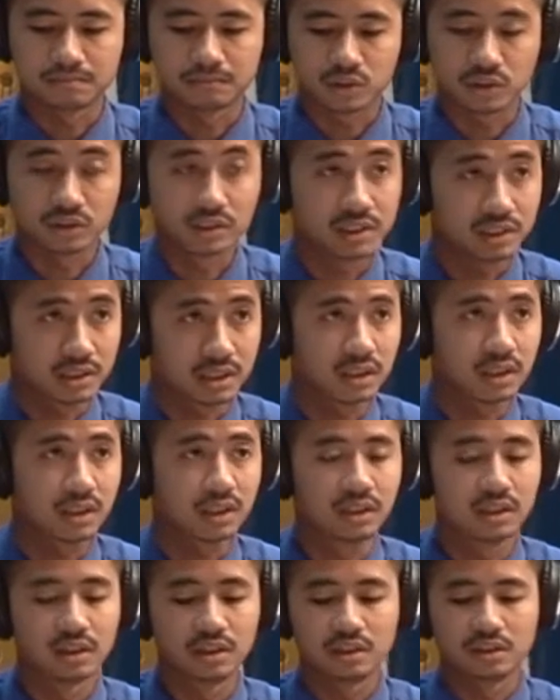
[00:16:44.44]
consistently
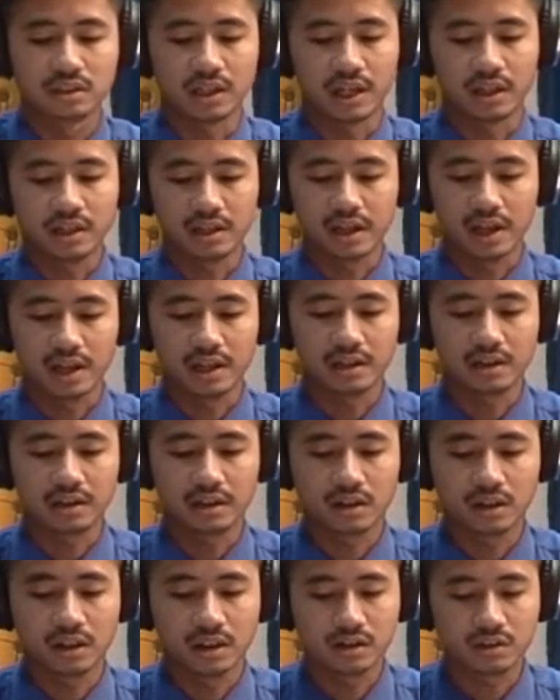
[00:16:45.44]
in
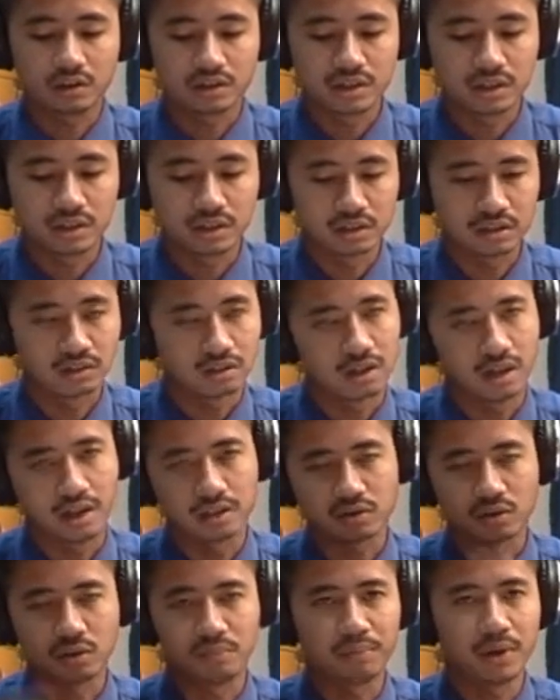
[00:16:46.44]
any condition,
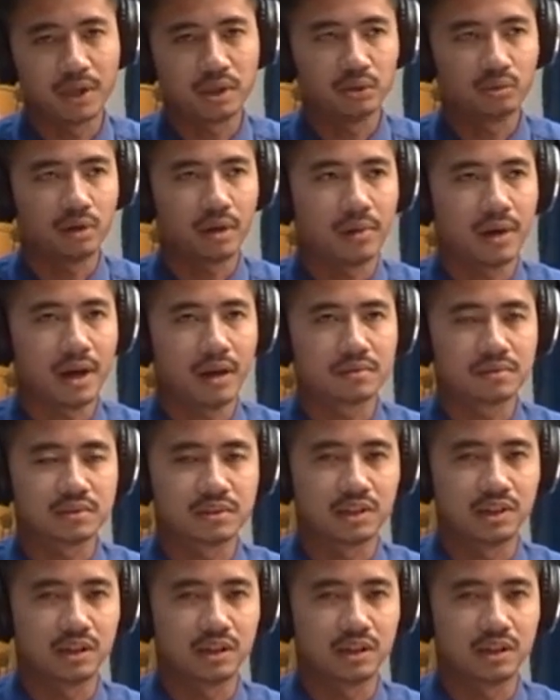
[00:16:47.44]
as compared to web apps.